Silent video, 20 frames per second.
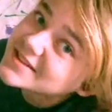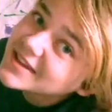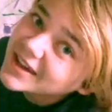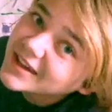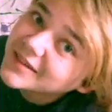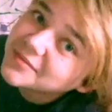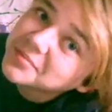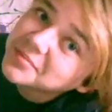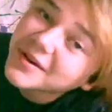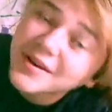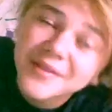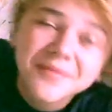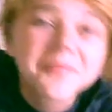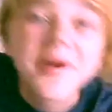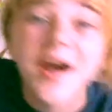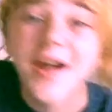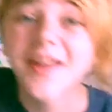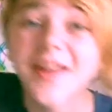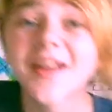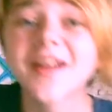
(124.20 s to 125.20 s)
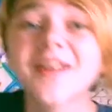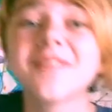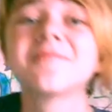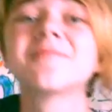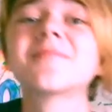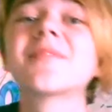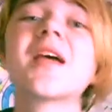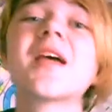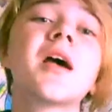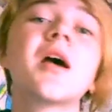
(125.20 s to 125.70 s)
see it, but I
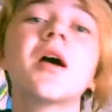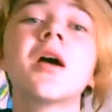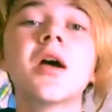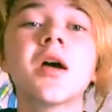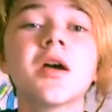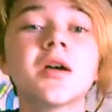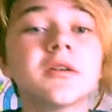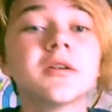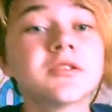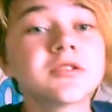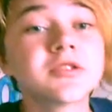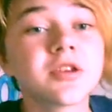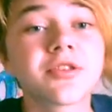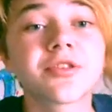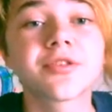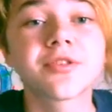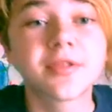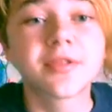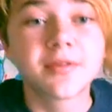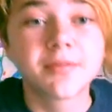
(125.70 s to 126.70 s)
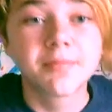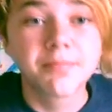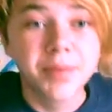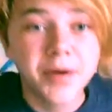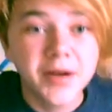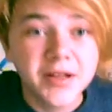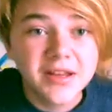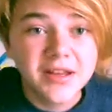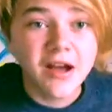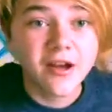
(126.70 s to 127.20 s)
can. So
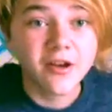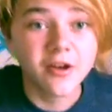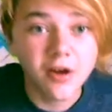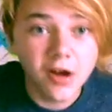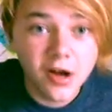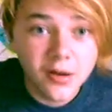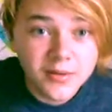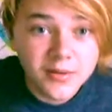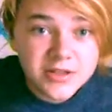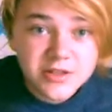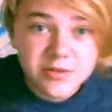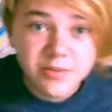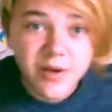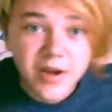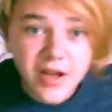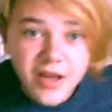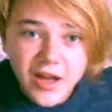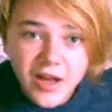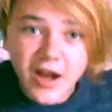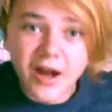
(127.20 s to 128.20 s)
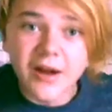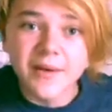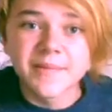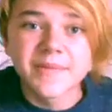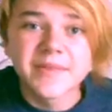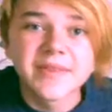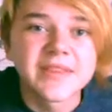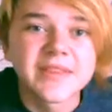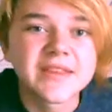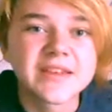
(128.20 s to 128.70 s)
put down in the comments what
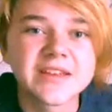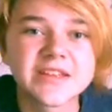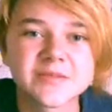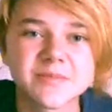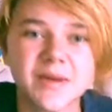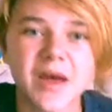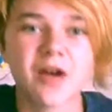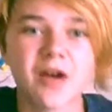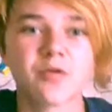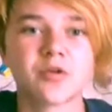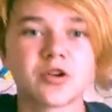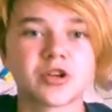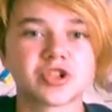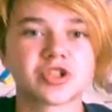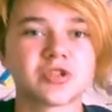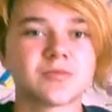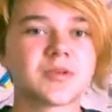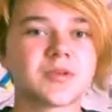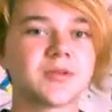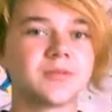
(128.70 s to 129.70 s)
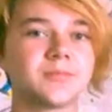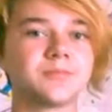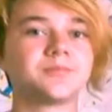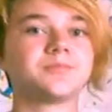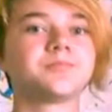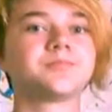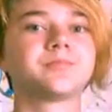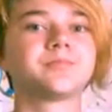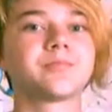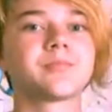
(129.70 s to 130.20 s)
this back wall should be.
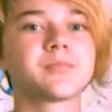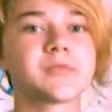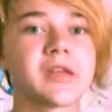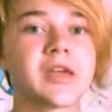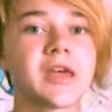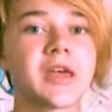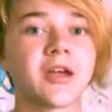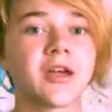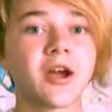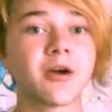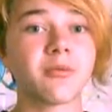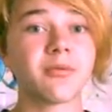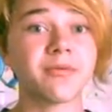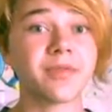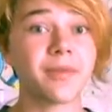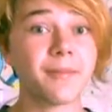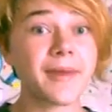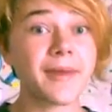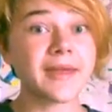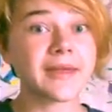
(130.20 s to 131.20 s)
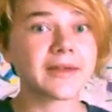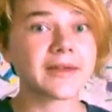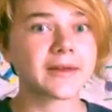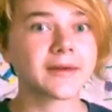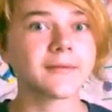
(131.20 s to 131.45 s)
Got rid of the pink.